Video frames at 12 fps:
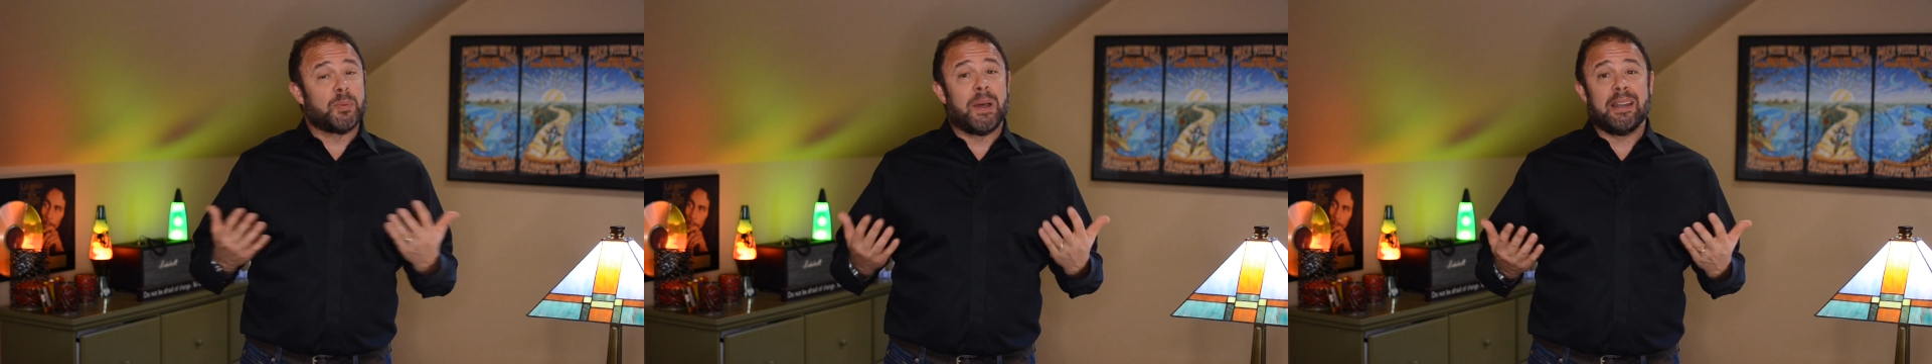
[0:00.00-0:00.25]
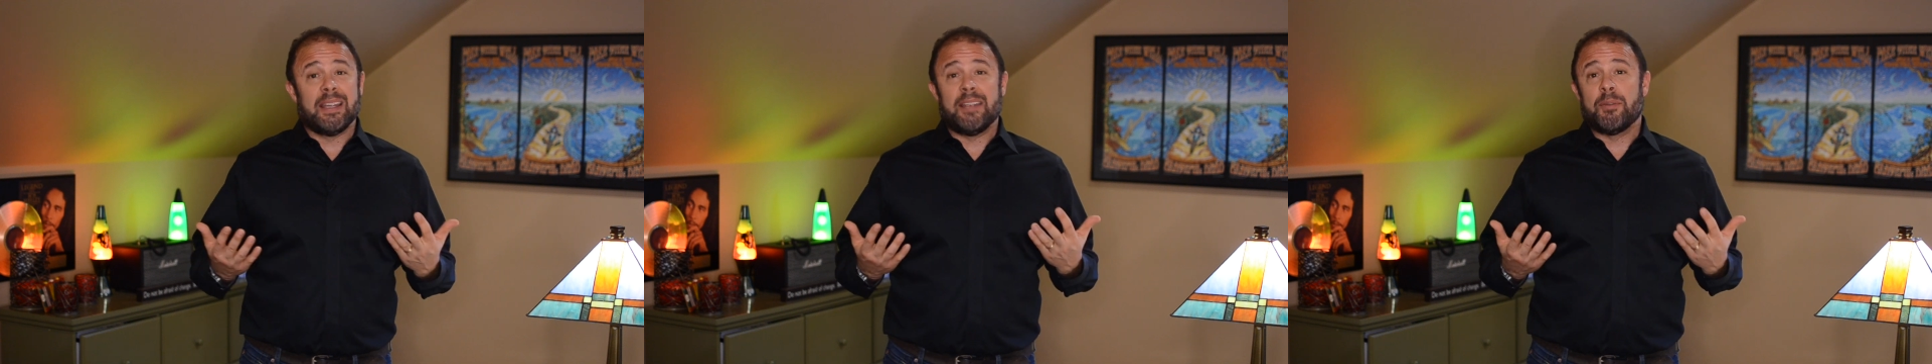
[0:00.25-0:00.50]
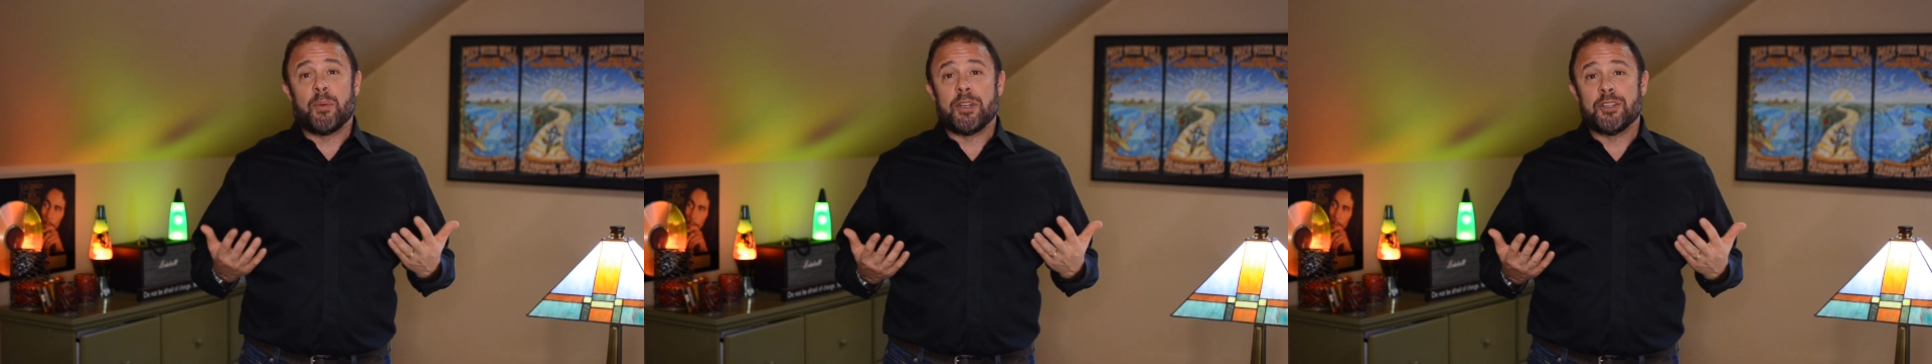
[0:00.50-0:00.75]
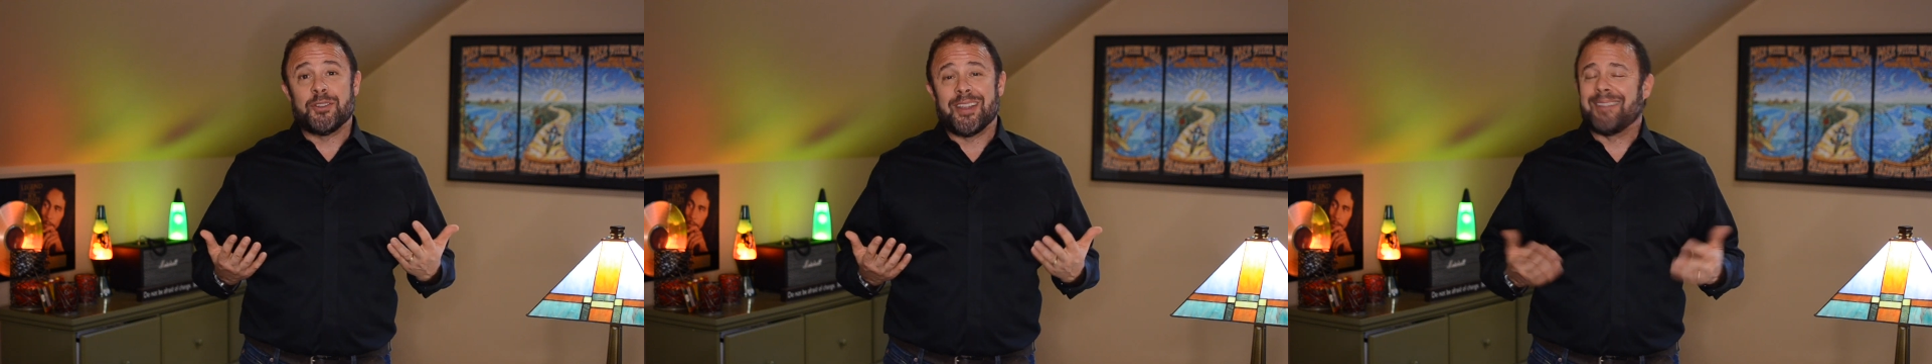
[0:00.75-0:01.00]
But even when
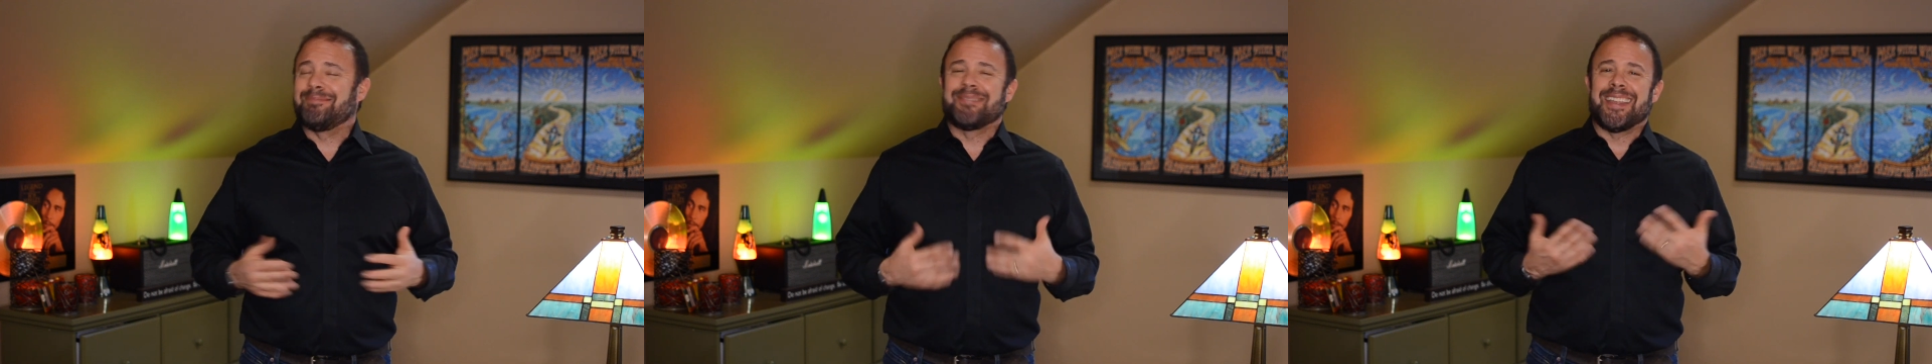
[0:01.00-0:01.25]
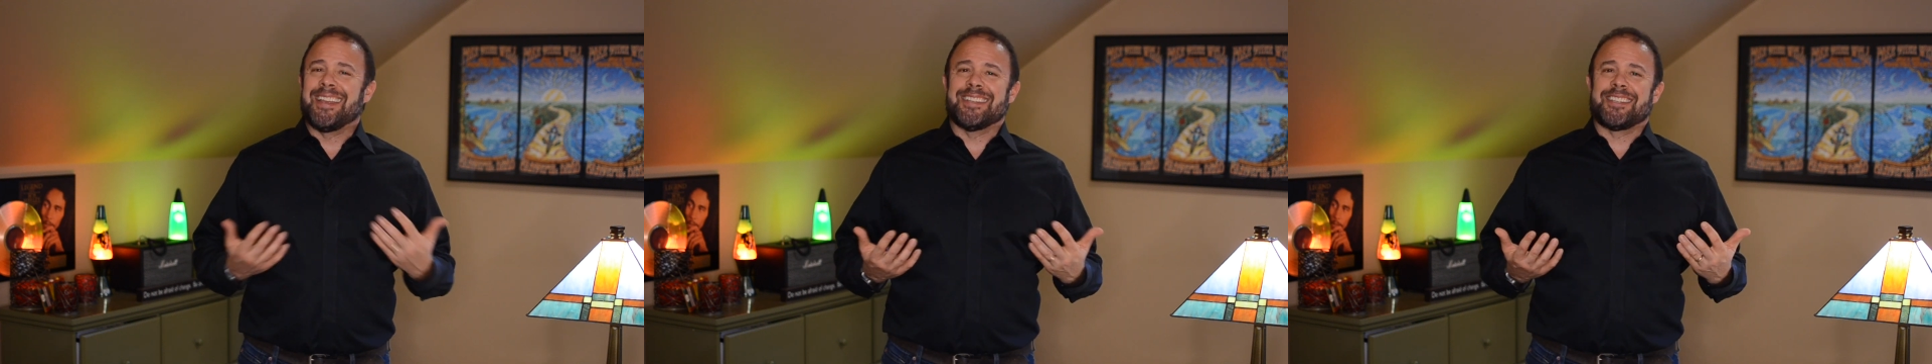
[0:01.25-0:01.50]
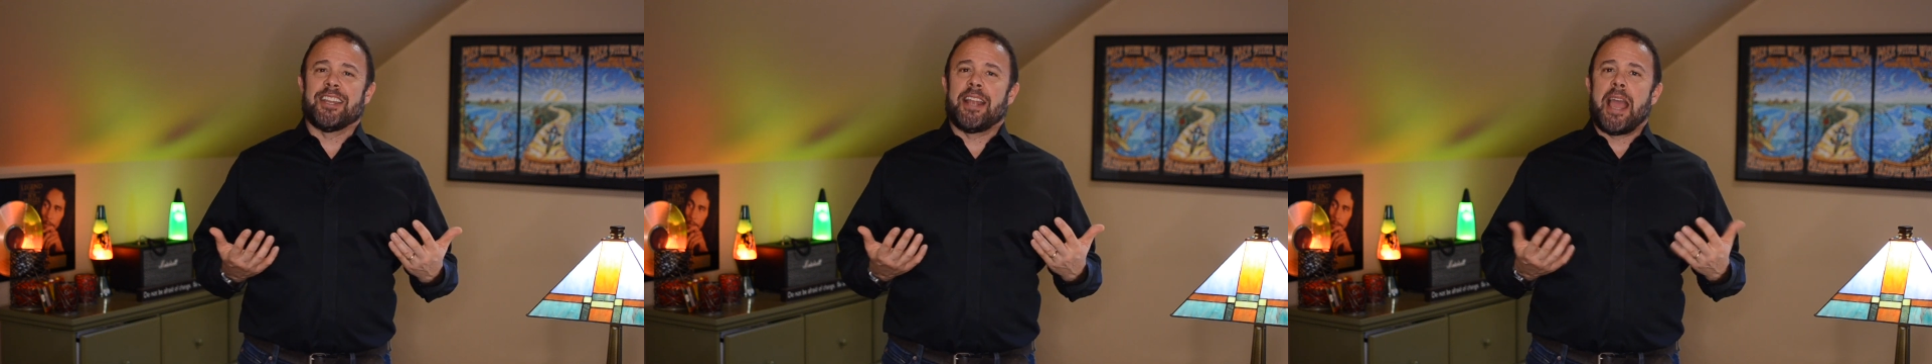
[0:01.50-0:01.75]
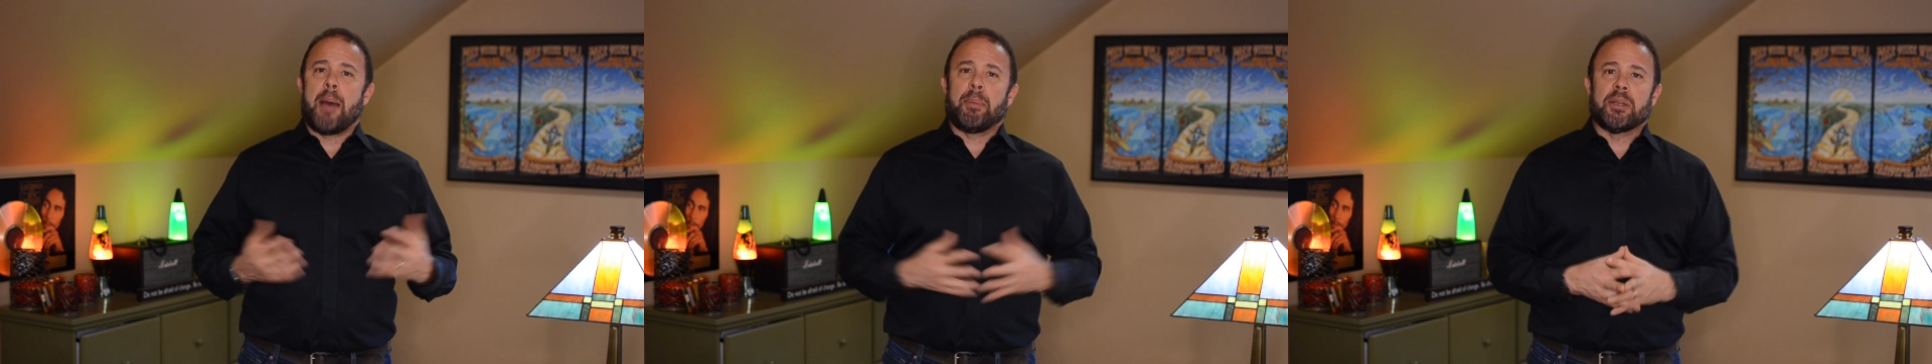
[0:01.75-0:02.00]
you do that, it's going to
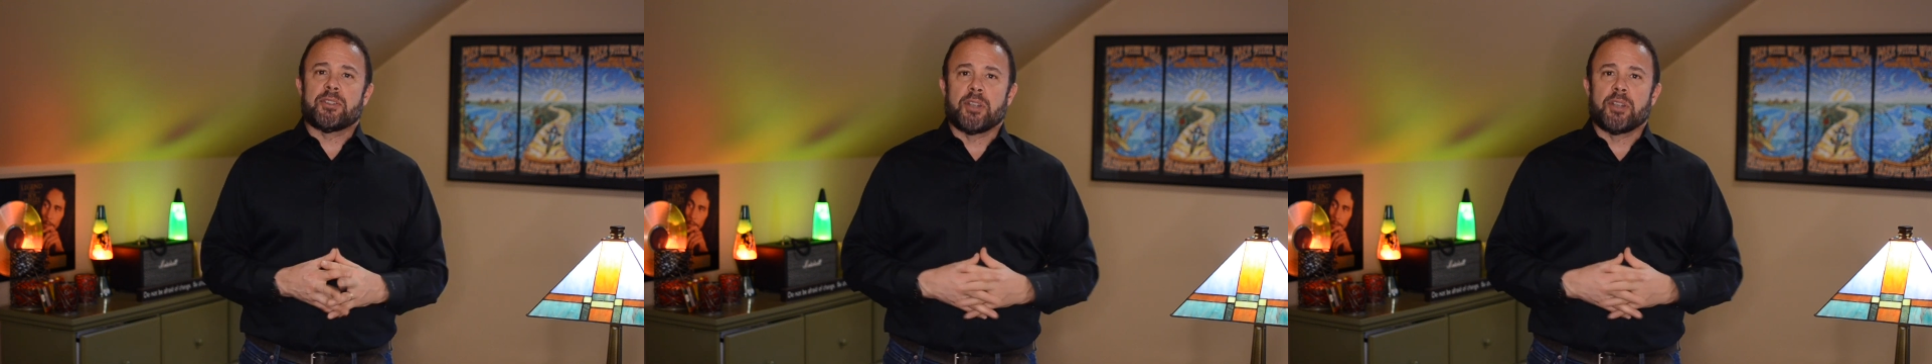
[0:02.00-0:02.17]
happen.